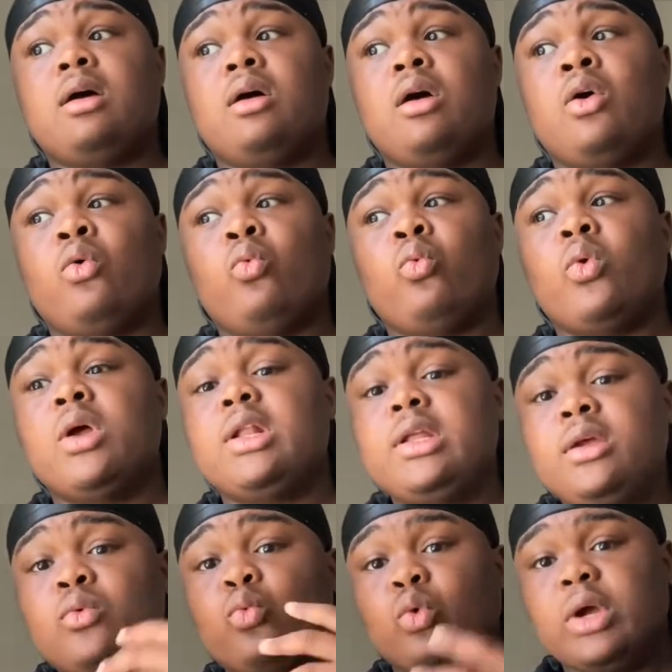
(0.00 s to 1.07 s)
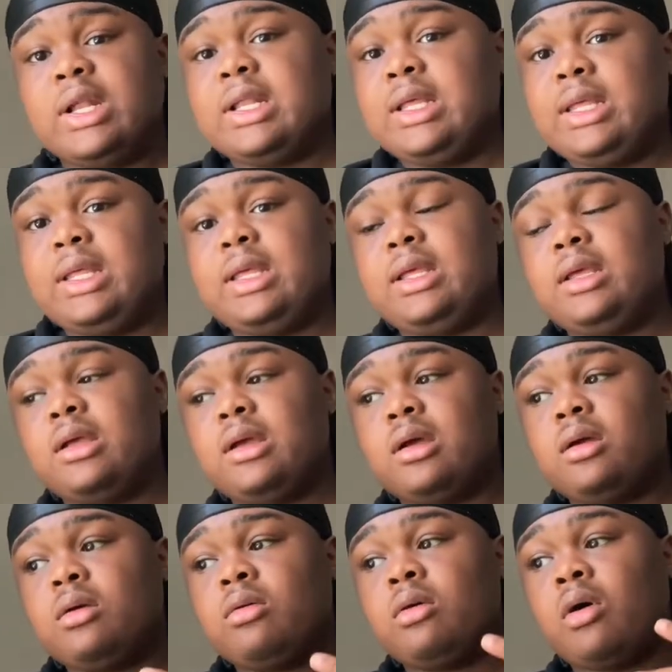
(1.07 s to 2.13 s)
a really
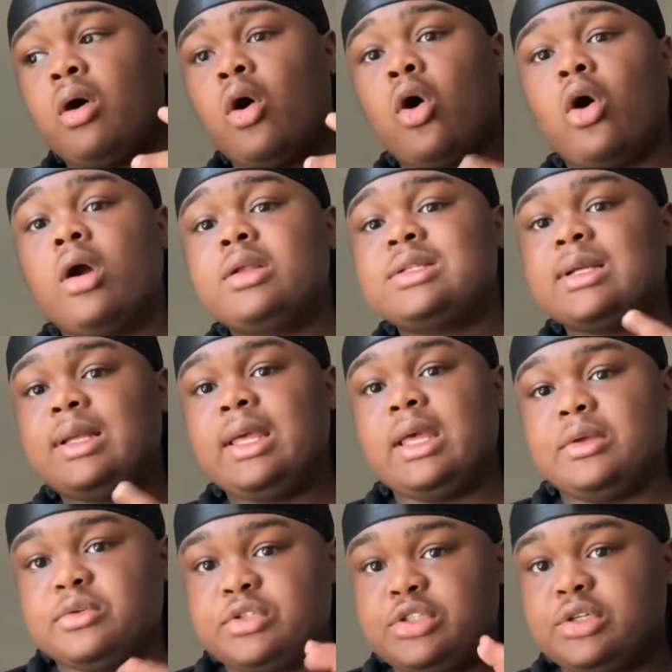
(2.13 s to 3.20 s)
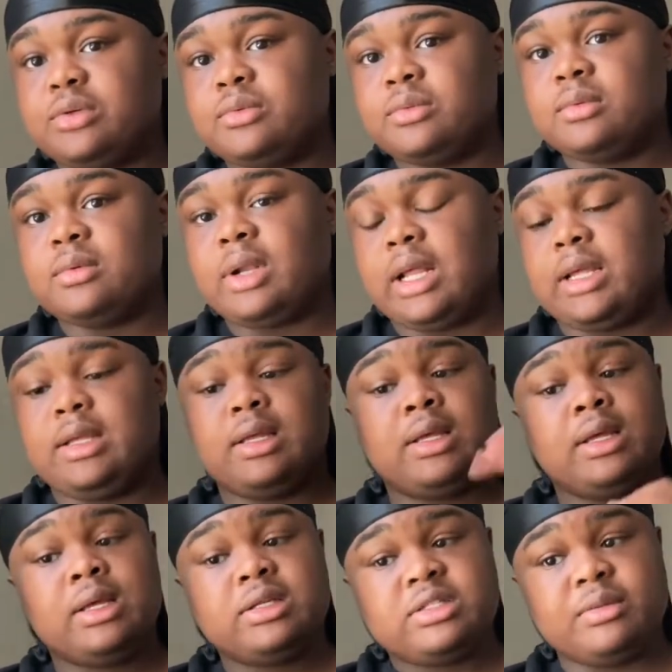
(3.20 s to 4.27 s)
hard to get shoe, like,
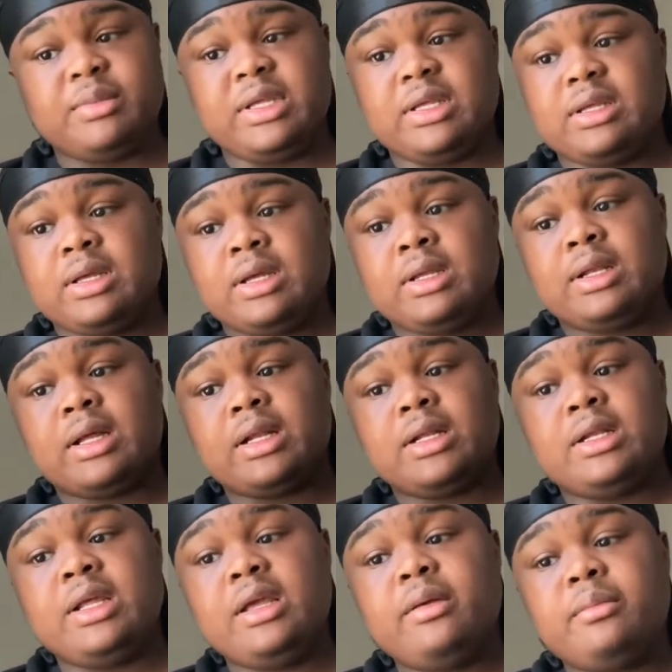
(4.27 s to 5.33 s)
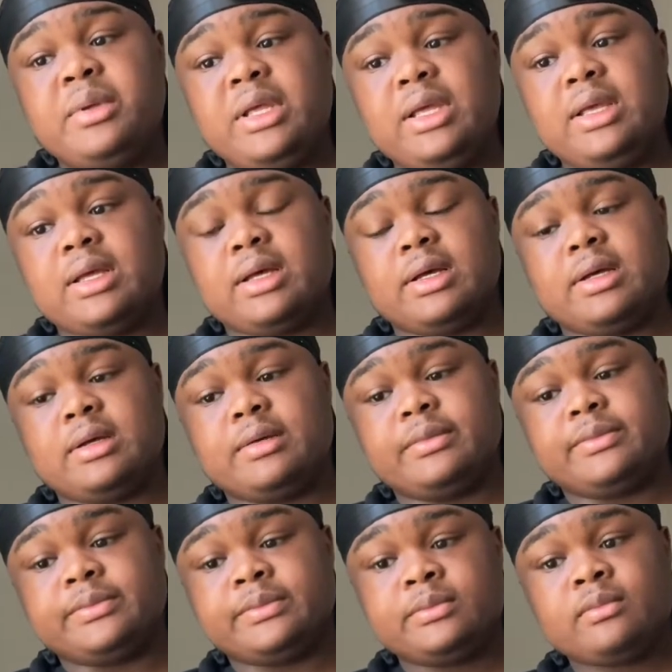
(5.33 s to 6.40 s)
to me. Now the DMP
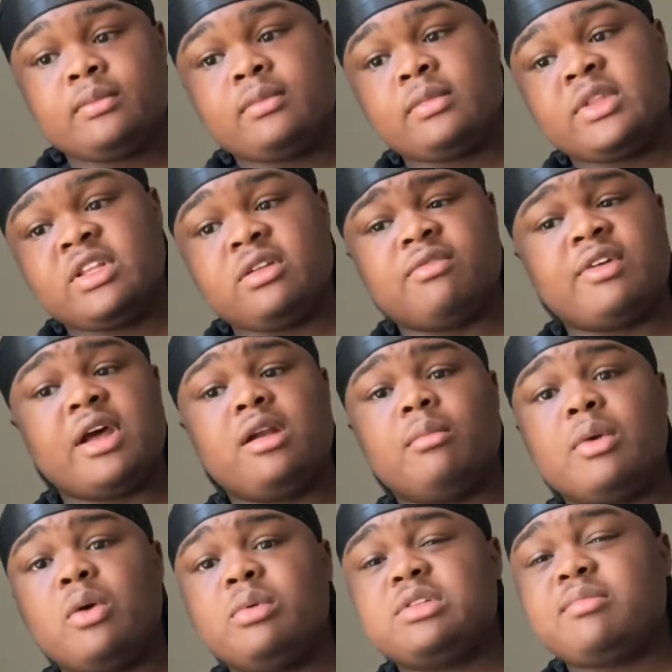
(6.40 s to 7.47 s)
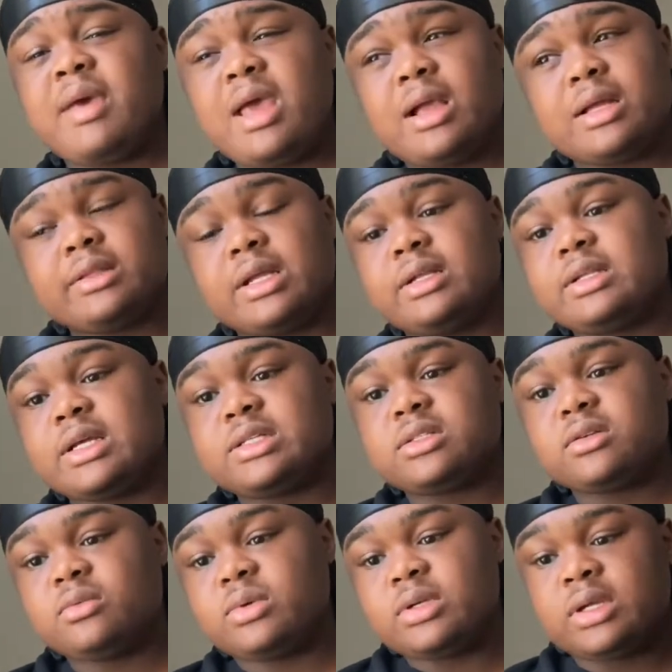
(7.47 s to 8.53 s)
Defining Moments pack, I think that's
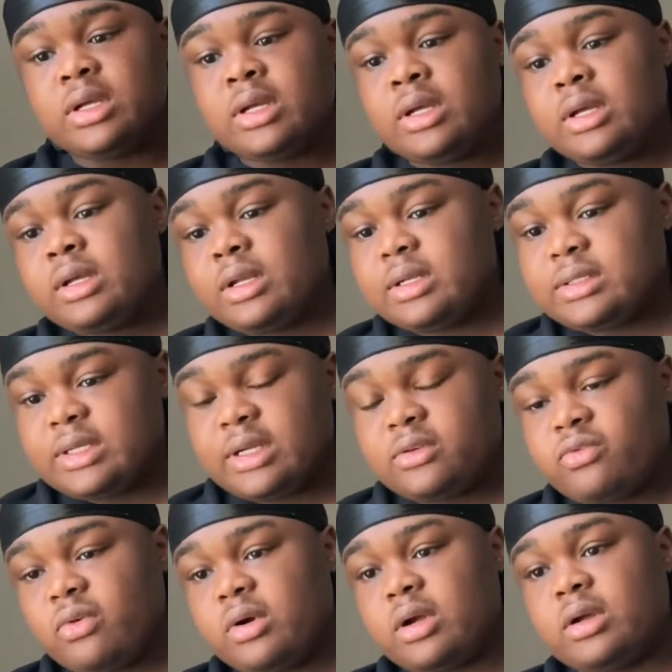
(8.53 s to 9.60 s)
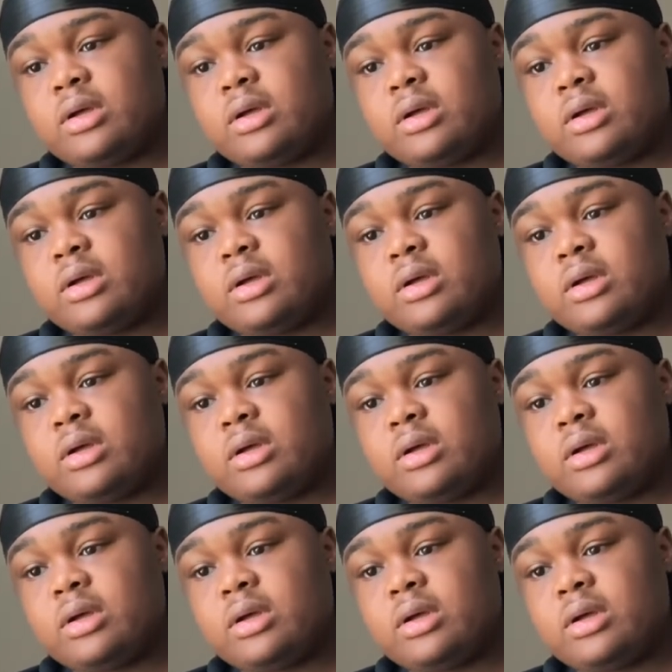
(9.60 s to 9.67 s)
what it stands for,